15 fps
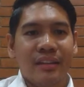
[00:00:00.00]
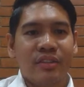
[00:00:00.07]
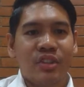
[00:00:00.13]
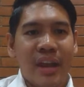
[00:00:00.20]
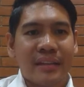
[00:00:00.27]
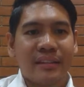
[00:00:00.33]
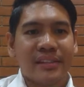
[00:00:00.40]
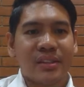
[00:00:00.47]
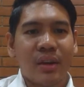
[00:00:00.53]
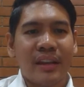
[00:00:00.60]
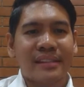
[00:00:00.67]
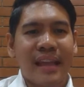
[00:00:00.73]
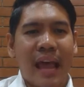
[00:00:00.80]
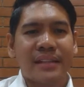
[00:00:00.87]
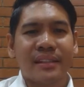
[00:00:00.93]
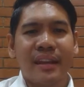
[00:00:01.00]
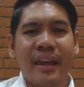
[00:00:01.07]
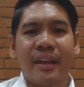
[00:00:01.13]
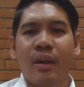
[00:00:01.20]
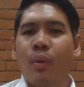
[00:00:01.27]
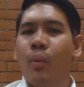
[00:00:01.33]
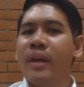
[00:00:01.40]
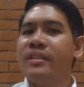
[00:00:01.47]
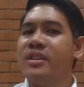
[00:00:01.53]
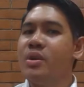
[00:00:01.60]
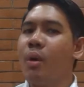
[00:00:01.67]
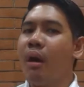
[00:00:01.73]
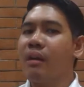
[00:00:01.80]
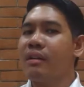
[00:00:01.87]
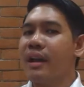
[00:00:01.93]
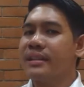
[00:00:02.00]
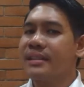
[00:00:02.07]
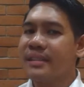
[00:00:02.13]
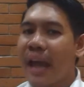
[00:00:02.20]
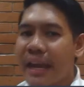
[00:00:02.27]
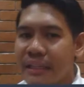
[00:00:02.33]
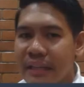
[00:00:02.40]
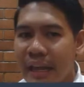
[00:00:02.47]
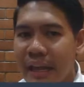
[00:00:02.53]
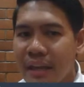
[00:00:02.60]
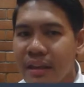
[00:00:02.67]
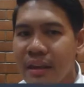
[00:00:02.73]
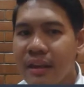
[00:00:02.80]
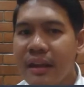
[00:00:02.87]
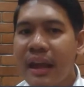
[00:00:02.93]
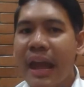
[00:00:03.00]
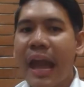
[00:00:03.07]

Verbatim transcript: Jettison is asking When you are resigning